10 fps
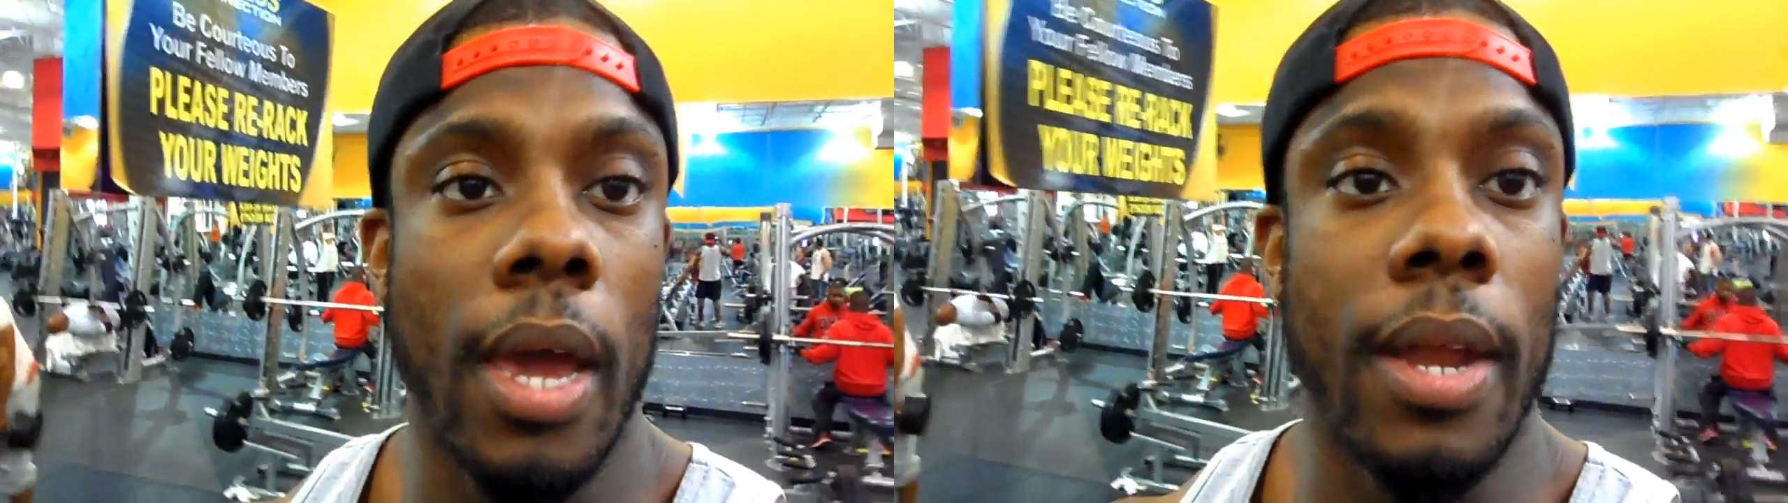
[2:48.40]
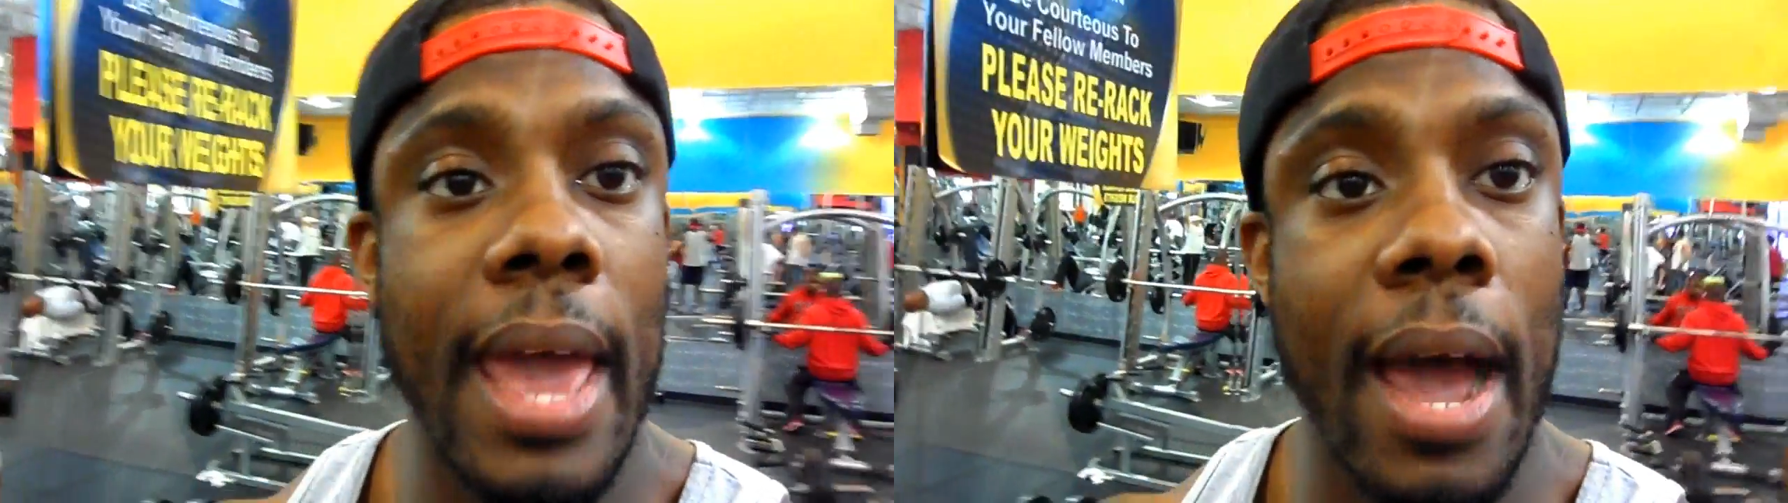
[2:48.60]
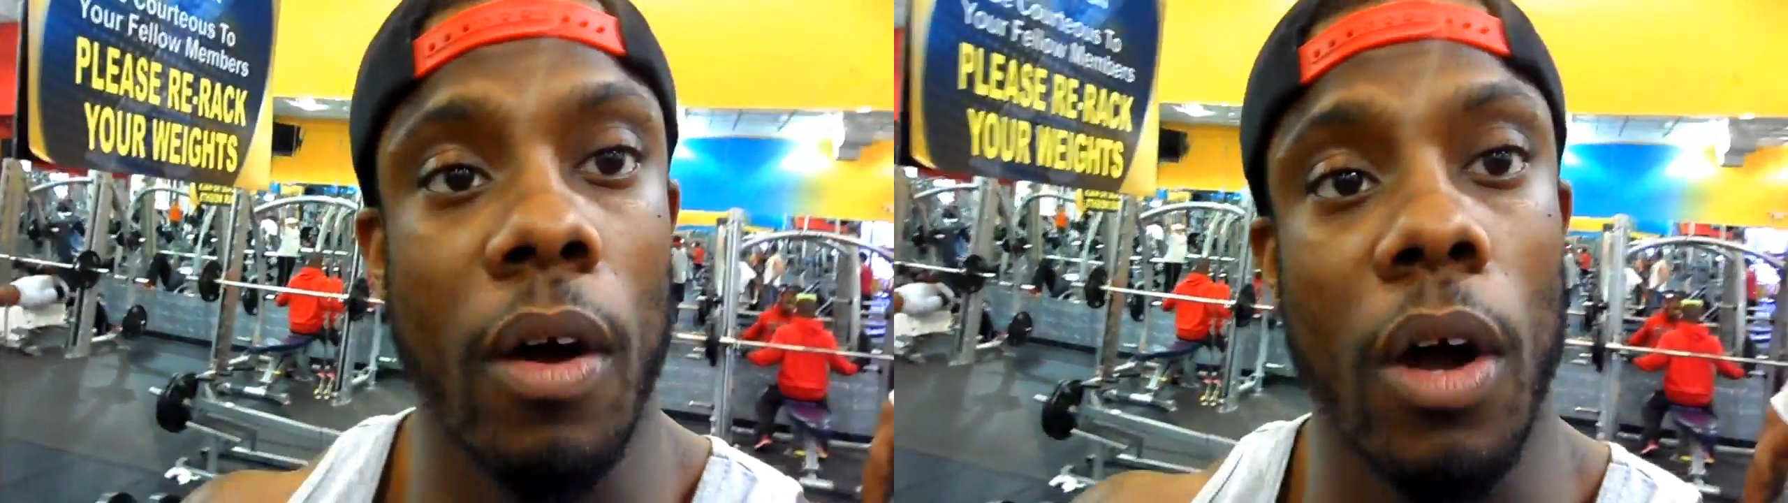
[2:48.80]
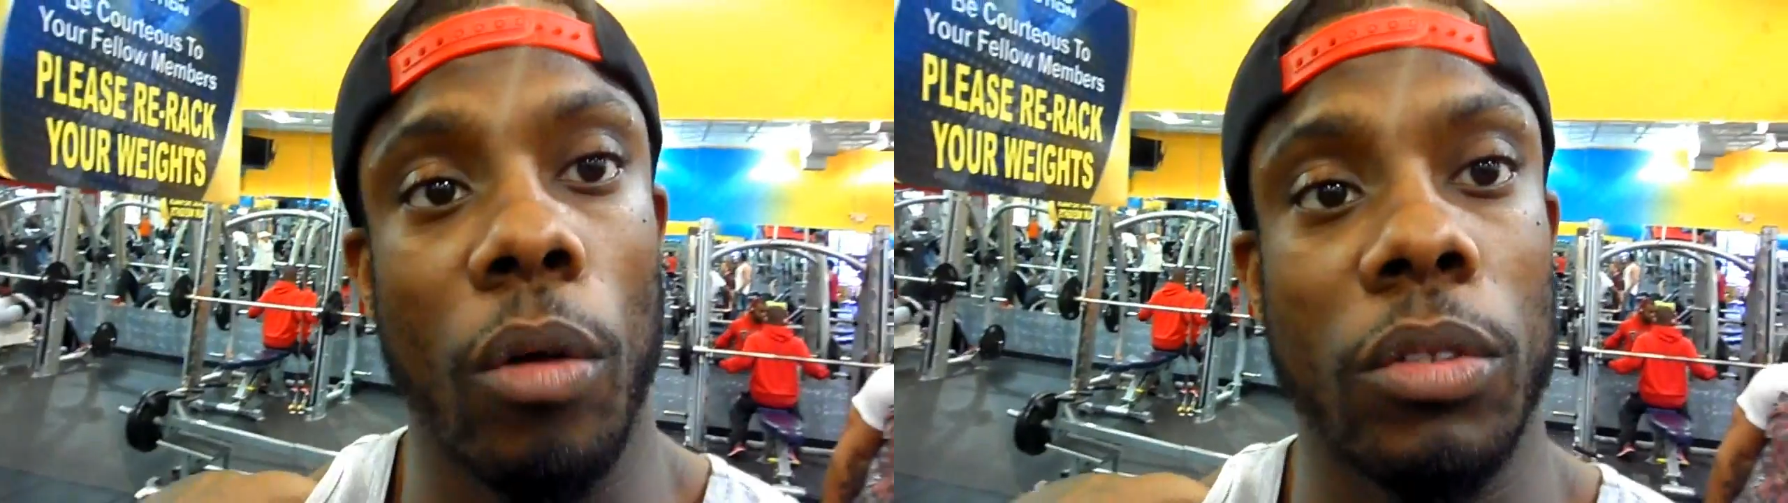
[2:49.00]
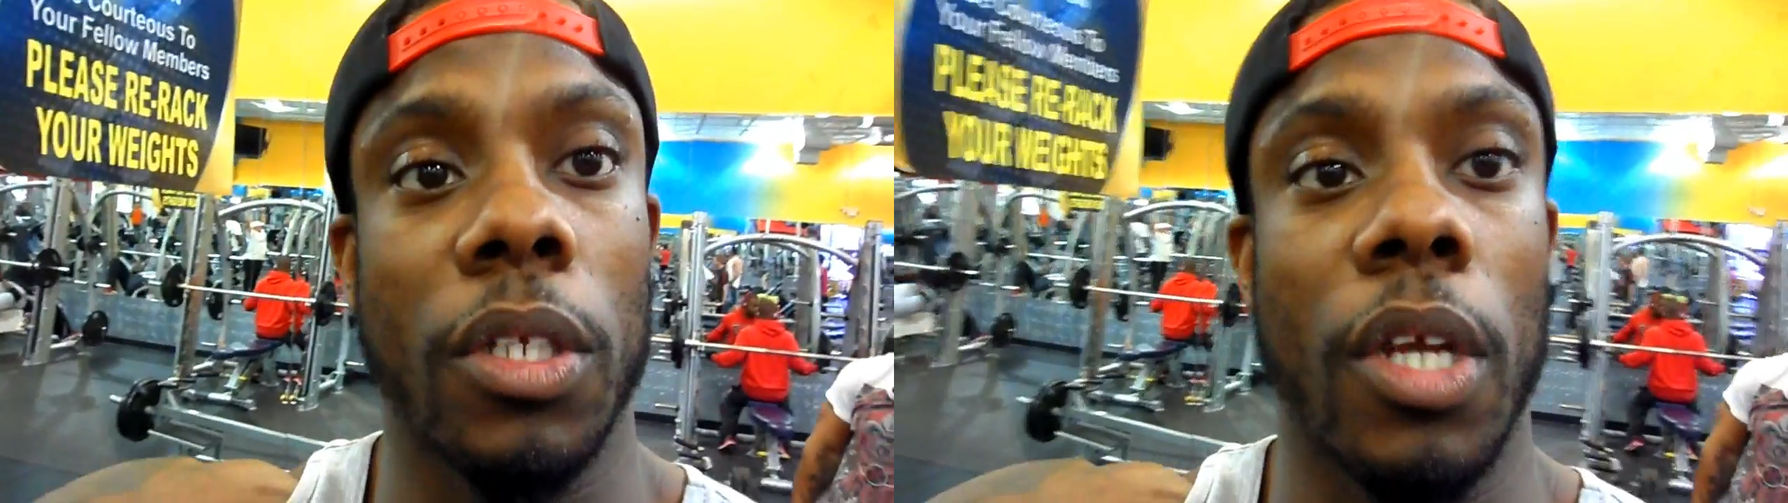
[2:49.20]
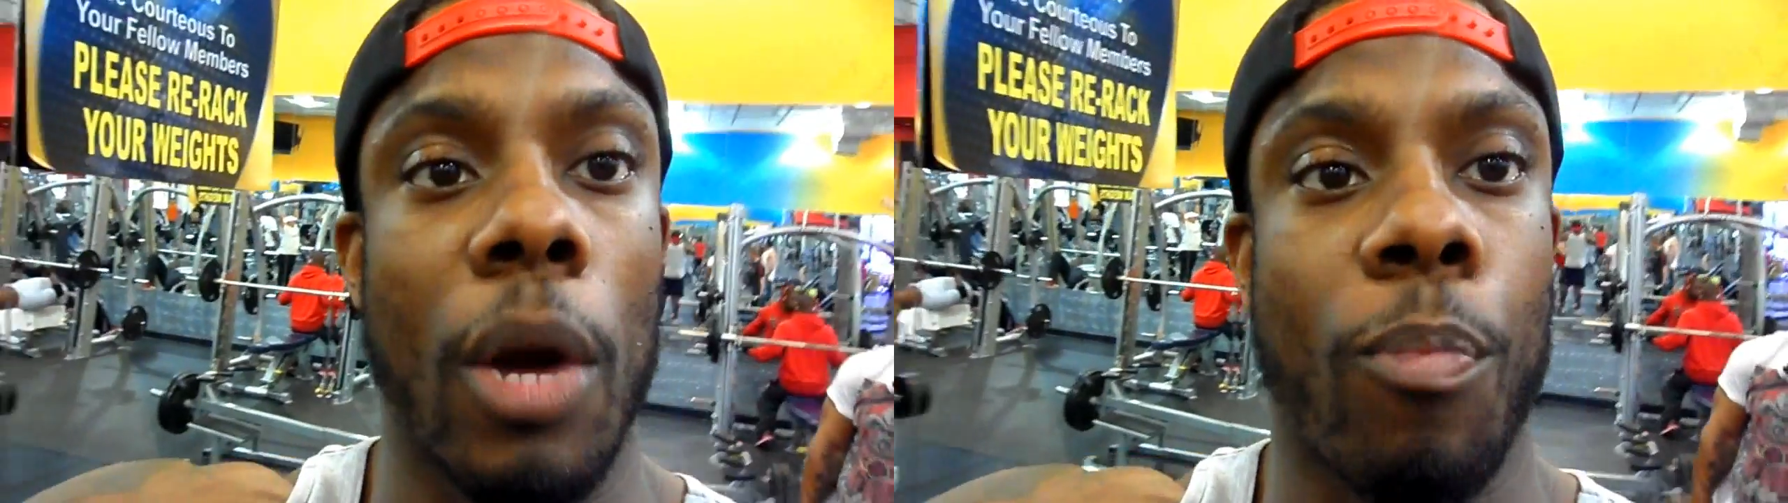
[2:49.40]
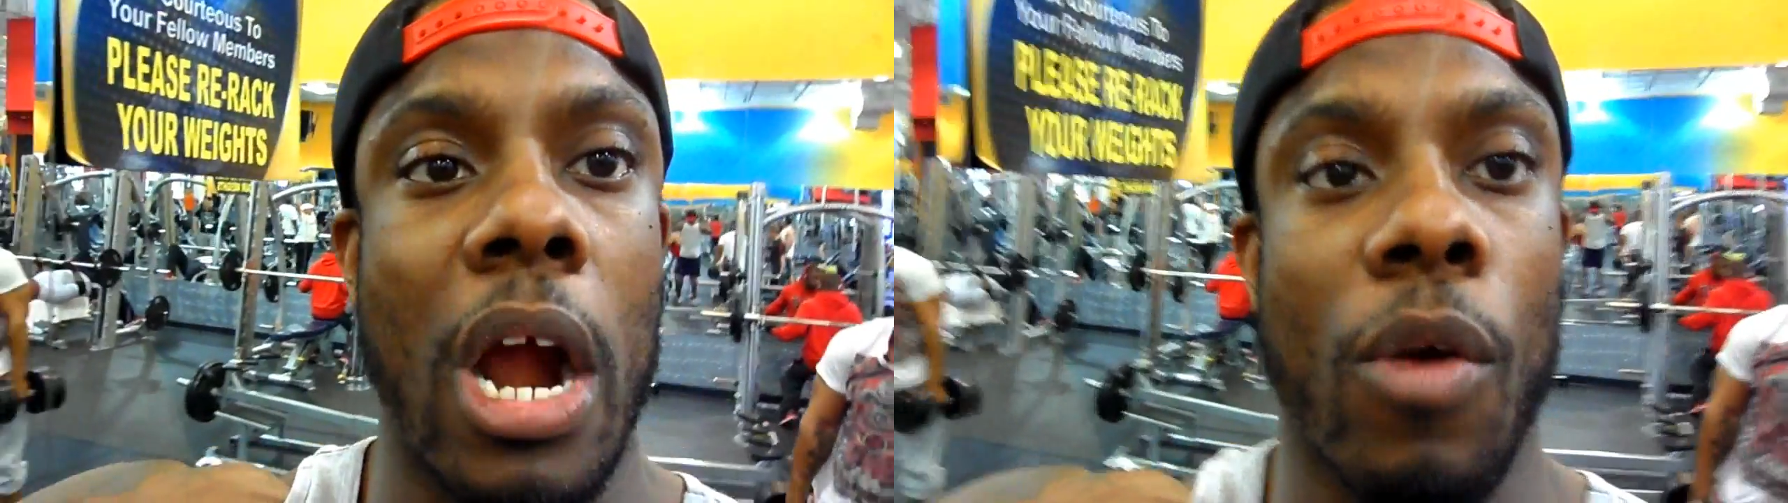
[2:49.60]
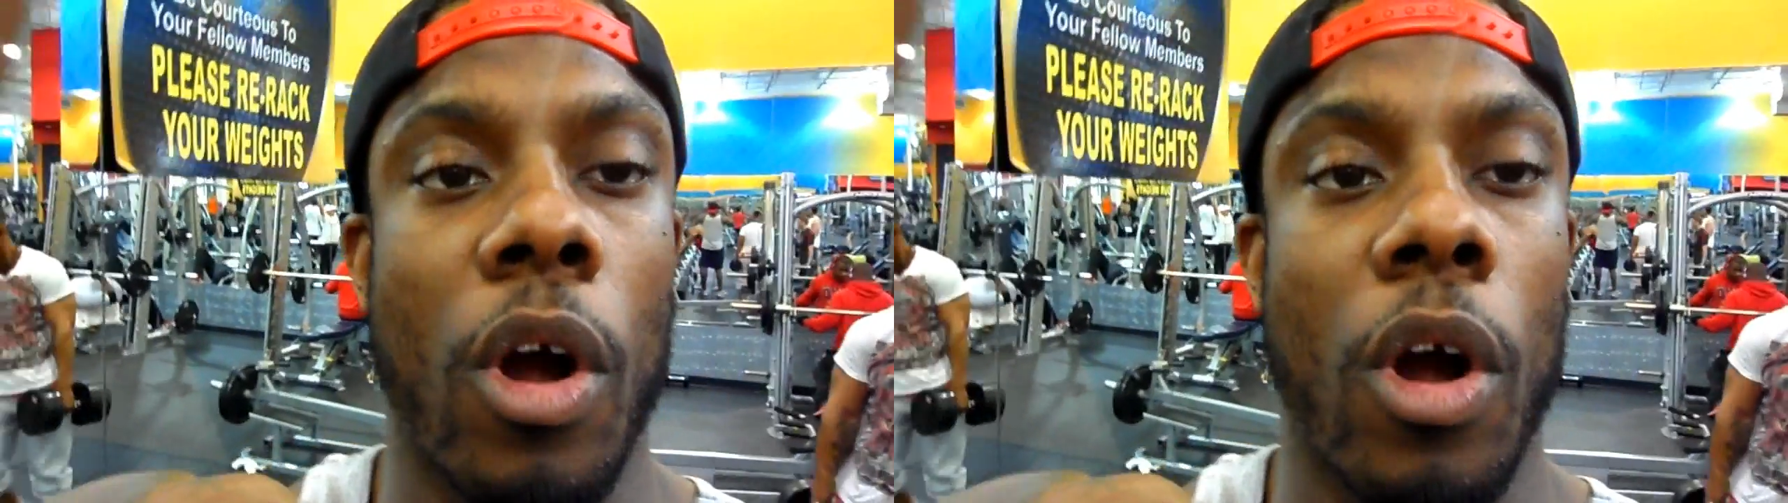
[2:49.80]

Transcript: Now on to the upright